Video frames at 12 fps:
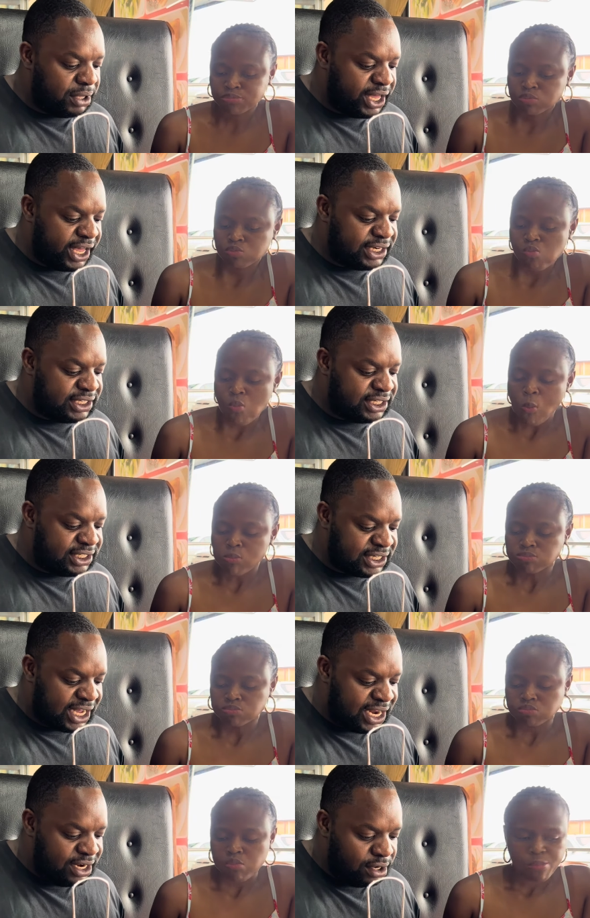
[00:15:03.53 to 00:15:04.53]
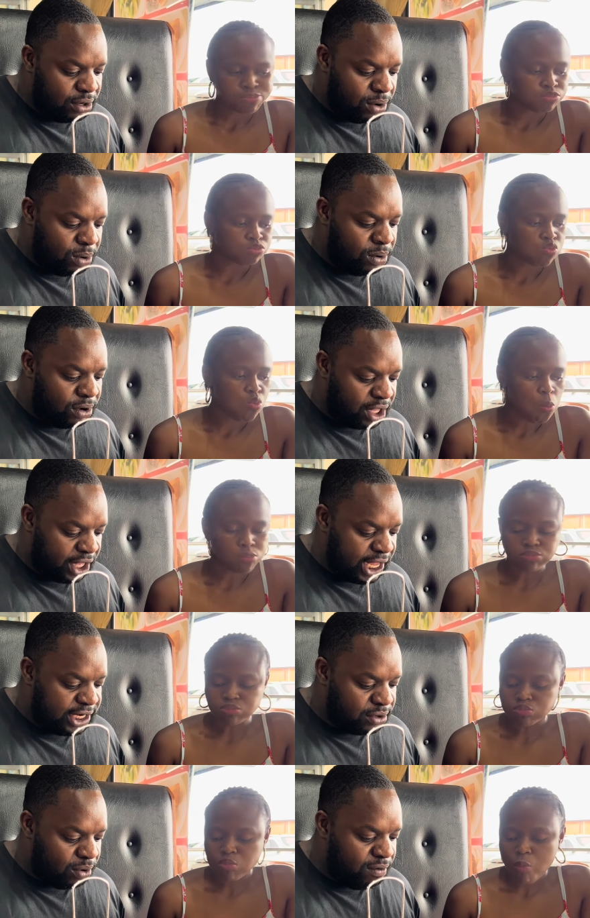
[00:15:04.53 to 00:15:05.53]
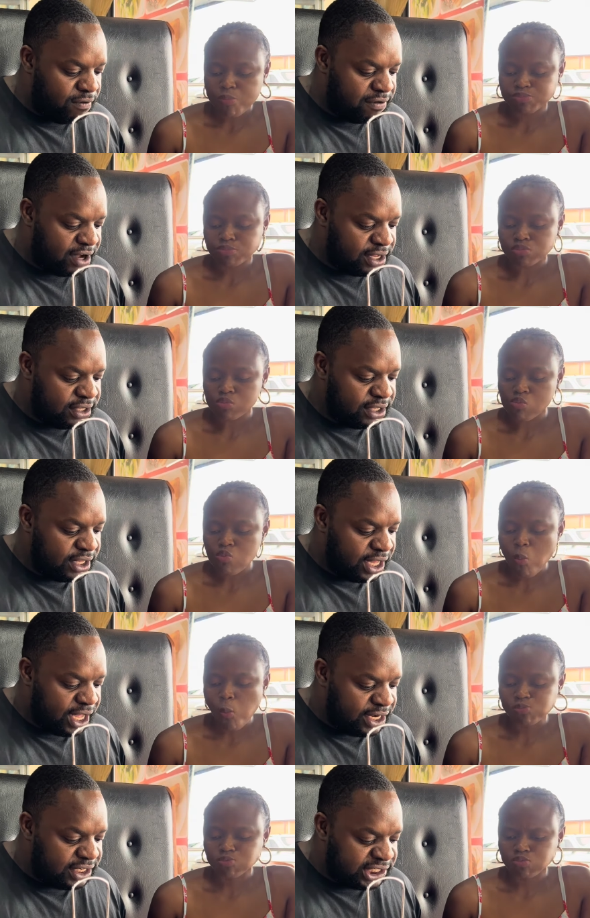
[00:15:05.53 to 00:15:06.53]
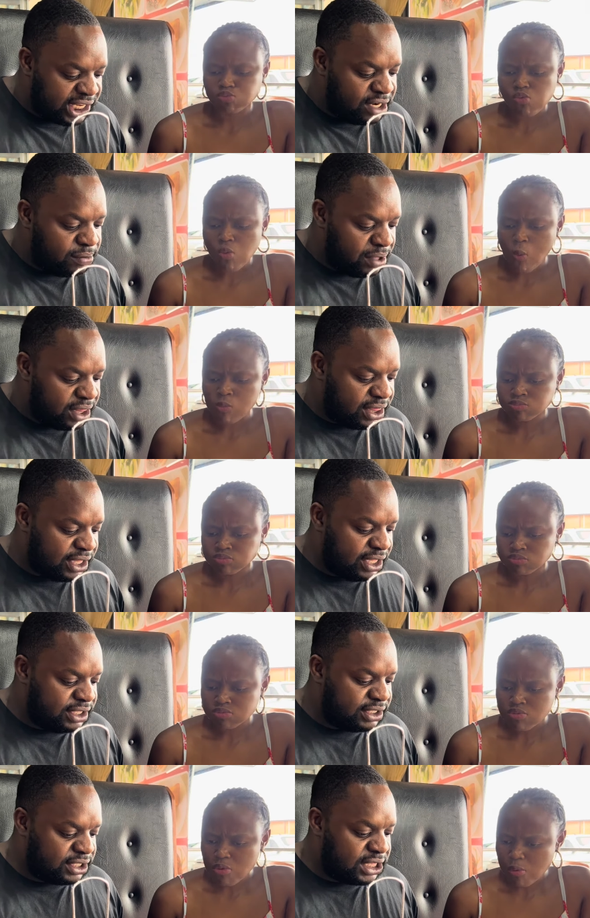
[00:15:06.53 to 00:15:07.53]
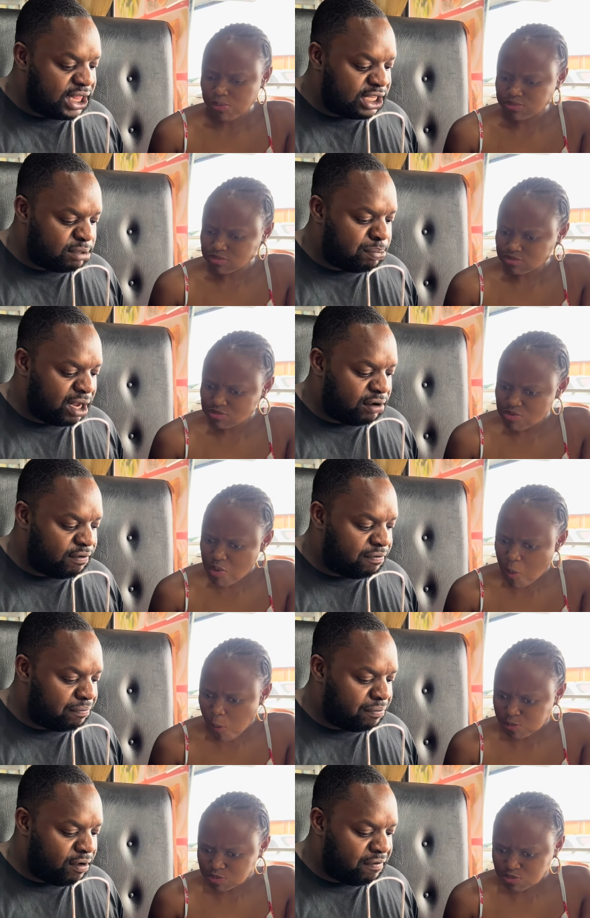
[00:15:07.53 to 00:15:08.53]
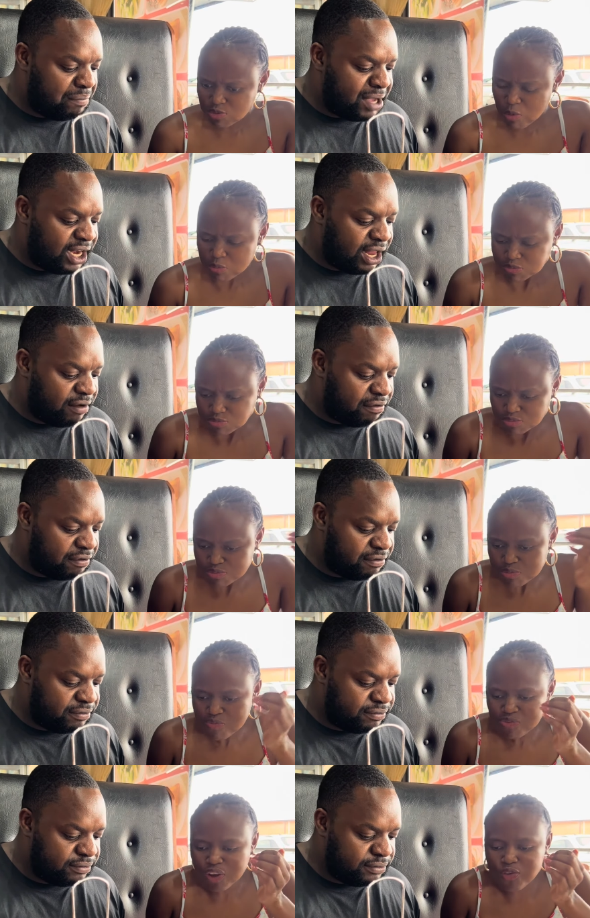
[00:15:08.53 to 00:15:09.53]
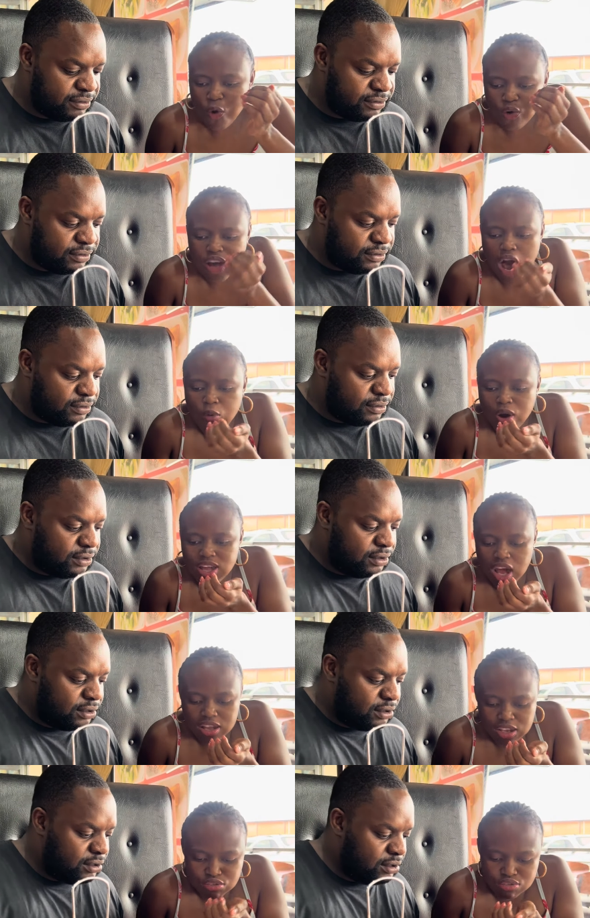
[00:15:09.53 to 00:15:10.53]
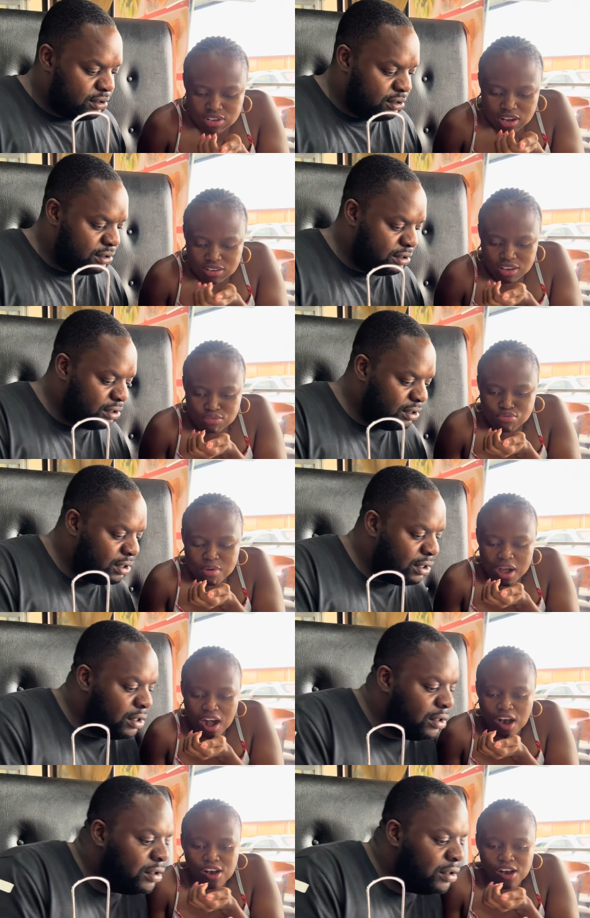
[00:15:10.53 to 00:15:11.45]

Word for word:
Speaker 1: get done or get over and done with is this part of, of my life.
Speaker 2: Yo, yeah, yeah, yeah, yeah, yeah, yeah.